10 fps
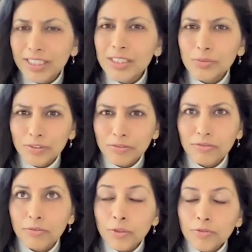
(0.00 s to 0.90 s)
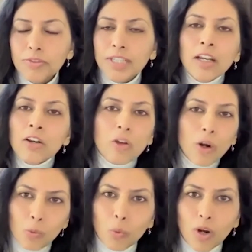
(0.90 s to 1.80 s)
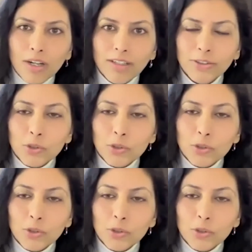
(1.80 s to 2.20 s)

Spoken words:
years we've done a lot of work